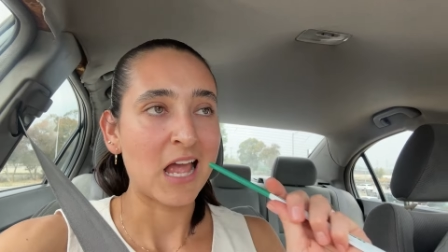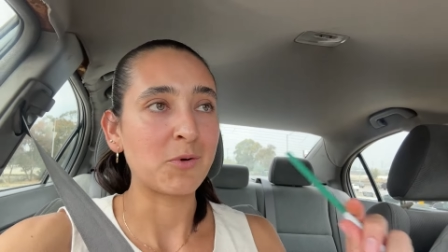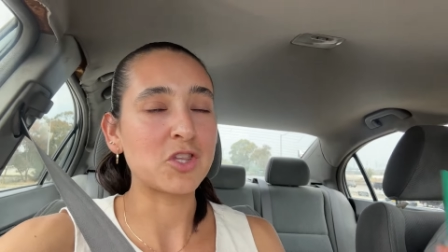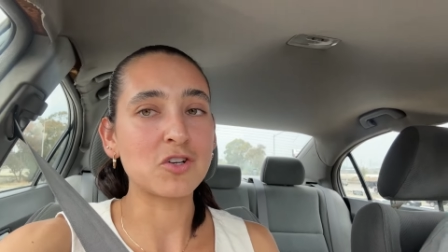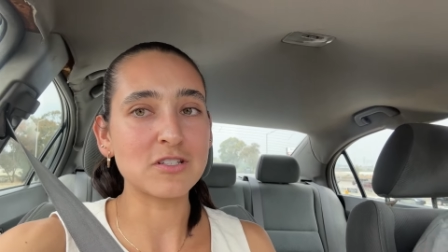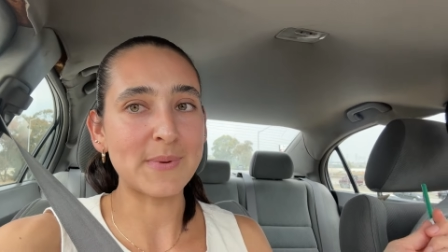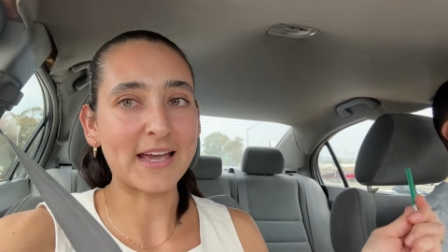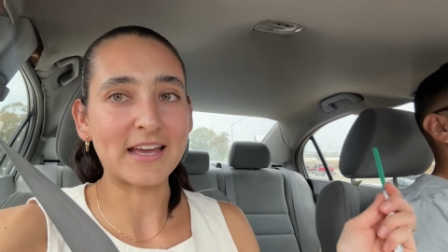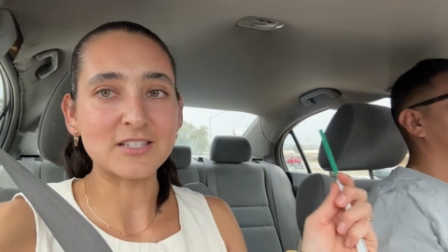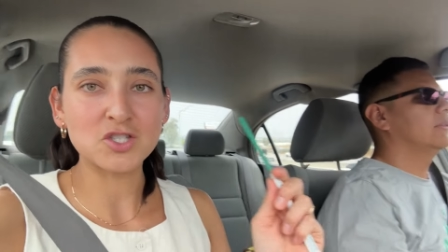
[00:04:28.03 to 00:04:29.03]
Wichito's
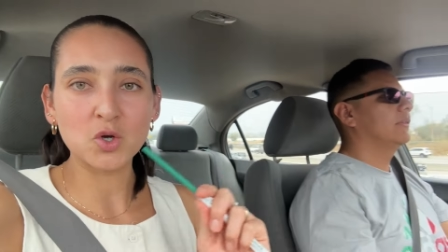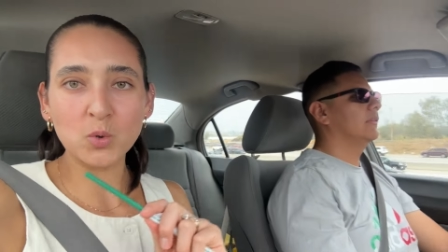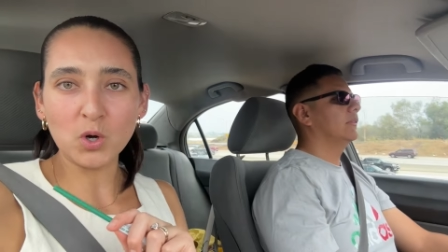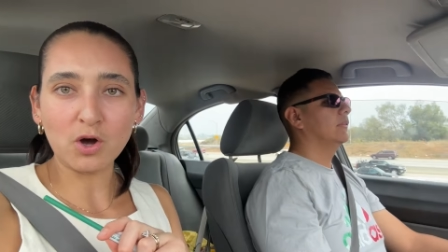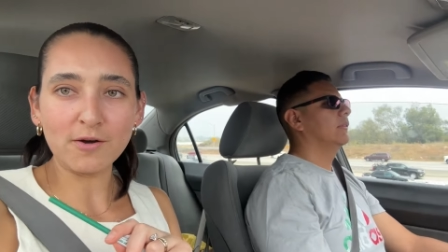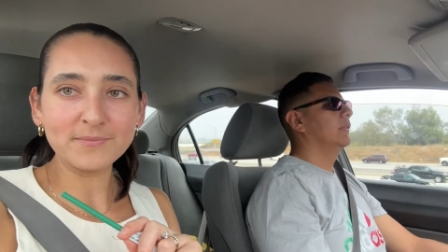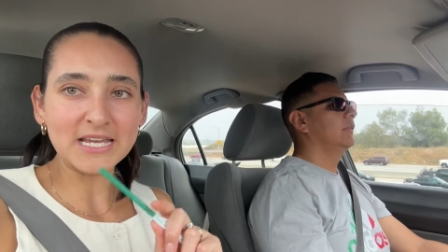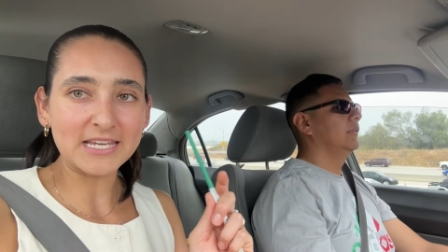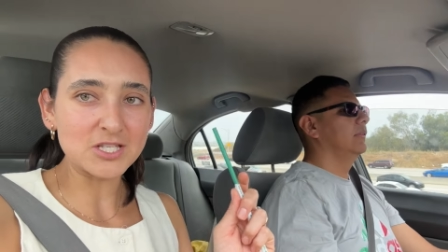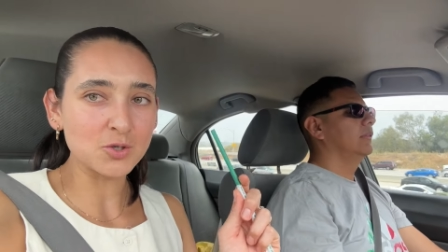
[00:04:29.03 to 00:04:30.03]
back at school,
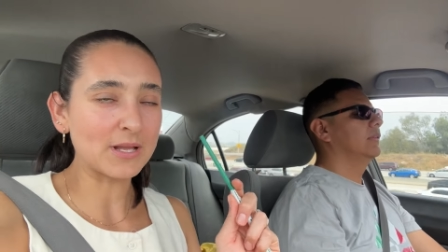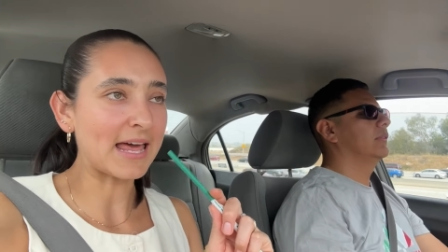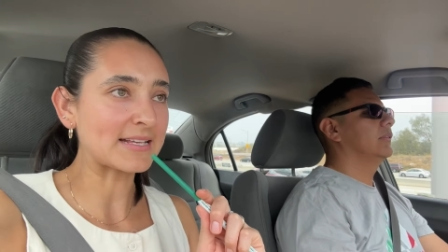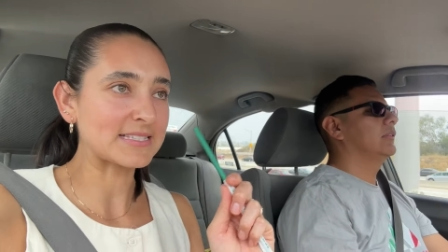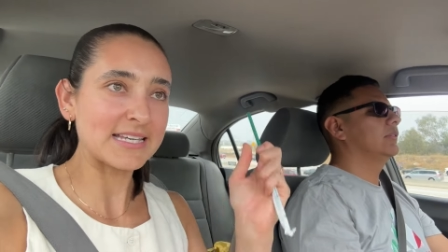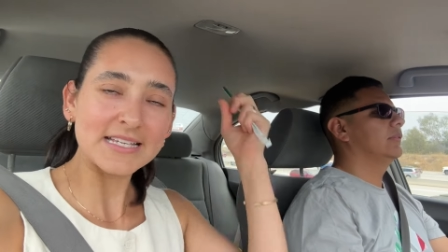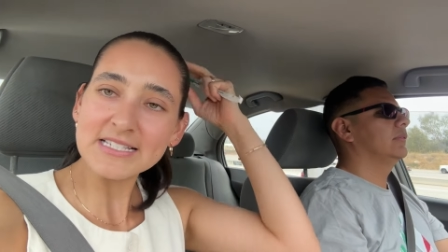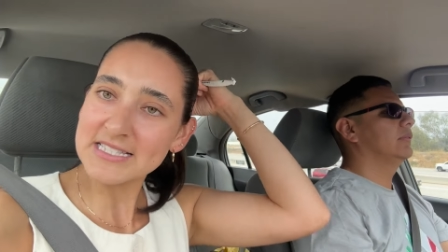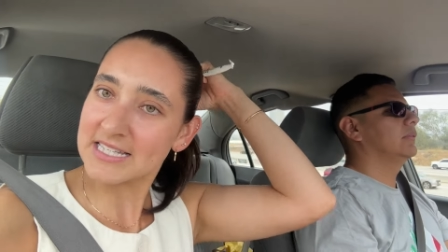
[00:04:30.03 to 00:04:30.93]
taking two classes.